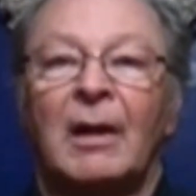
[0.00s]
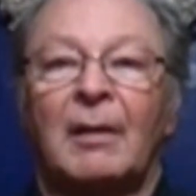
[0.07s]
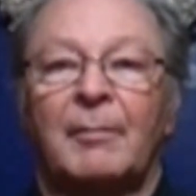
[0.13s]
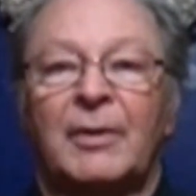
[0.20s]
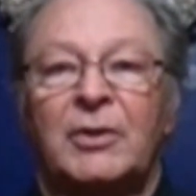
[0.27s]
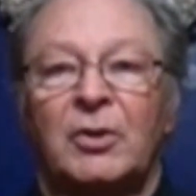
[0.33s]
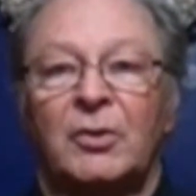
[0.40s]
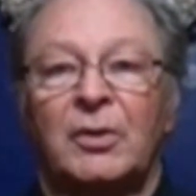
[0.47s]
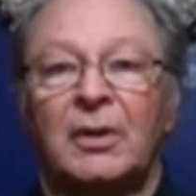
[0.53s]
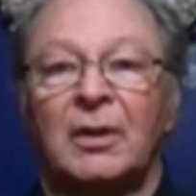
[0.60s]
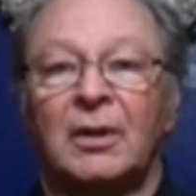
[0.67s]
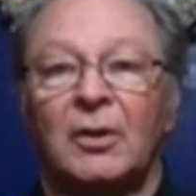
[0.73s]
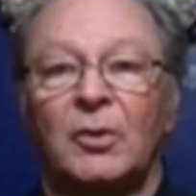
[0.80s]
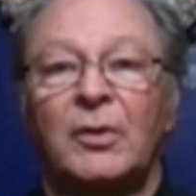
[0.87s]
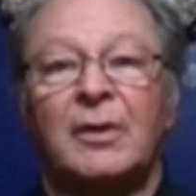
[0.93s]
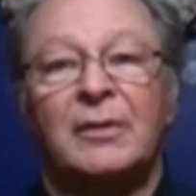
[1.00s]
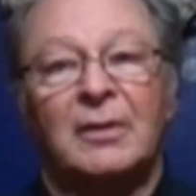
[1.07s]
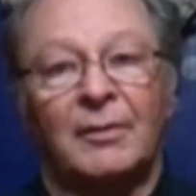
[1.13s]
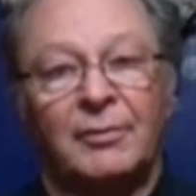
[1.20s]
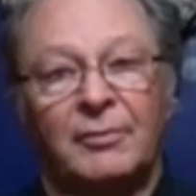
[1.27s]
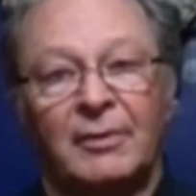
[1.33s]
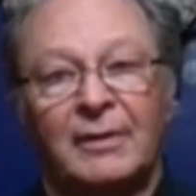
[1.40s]
And be sure to include a
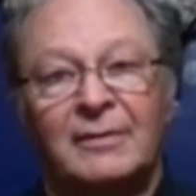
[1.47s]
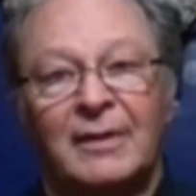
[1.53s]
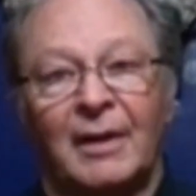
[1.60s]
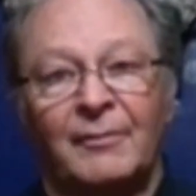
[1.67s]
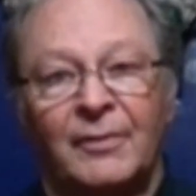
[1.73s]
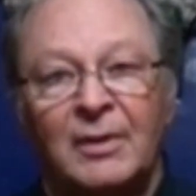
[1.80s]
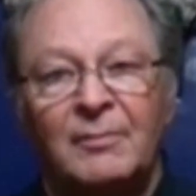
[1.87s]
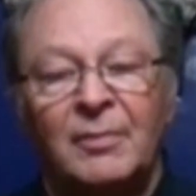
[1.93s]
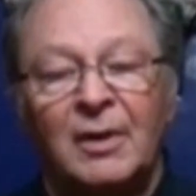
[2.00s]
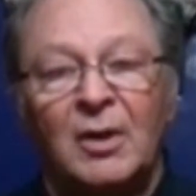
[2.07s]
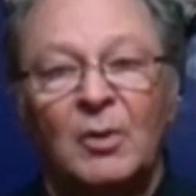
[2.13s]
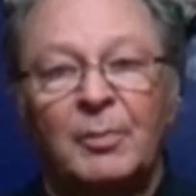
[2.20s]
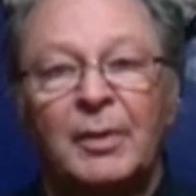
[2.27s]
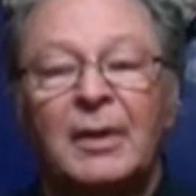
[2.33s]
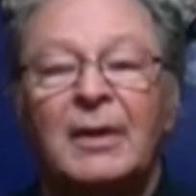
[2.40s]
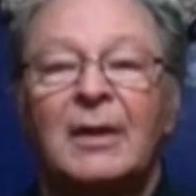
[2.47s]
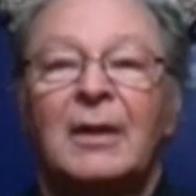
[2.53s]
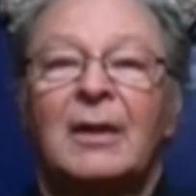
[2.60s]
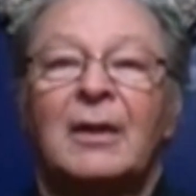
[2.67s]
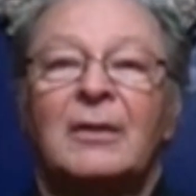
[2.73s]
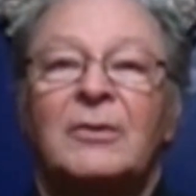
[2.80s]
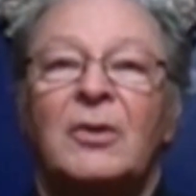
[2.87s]
self-addressed stamped envelope
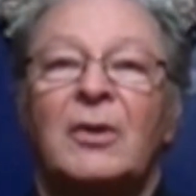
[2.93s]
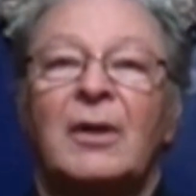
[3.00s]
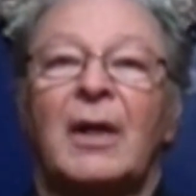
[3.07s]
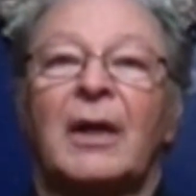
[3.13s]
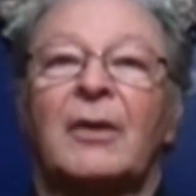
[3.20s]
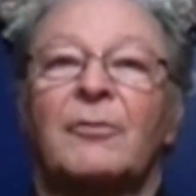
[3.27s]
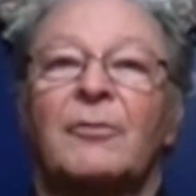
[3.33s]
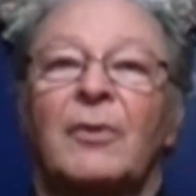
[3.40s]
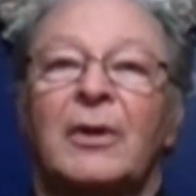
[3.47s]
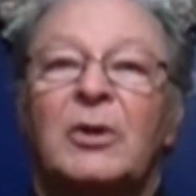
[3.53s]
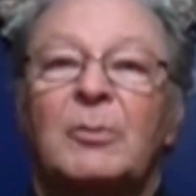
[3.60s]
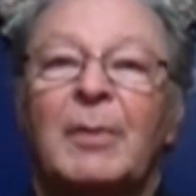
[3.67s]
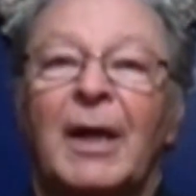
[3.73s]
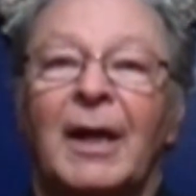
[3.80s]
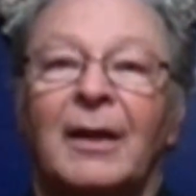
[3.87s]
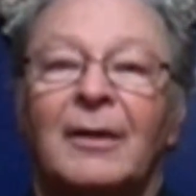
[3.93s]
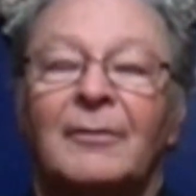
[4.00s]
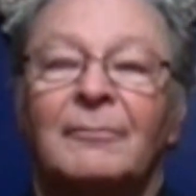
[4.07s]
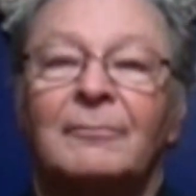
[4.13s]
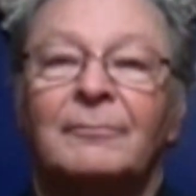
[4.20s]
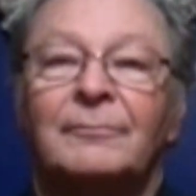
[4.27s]
so that I can write you back.